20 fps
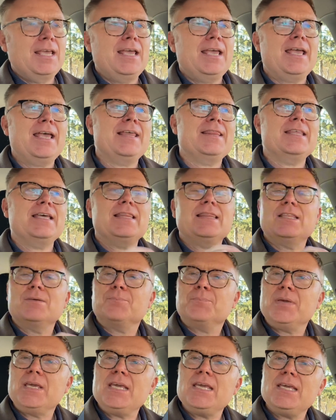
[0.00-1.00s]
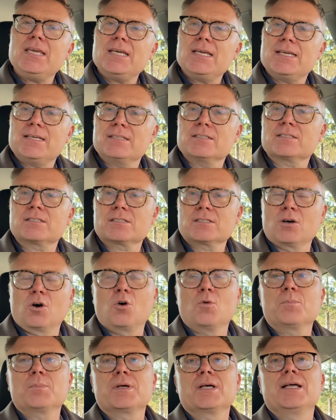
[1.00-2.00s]
And then the P in
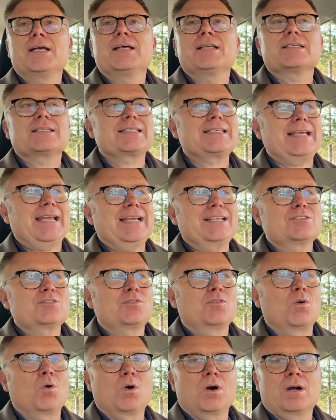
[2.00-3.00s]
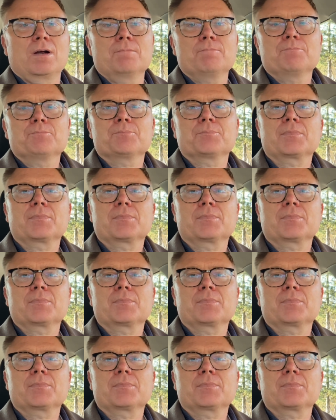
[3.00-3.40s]
S.O.A.P stands for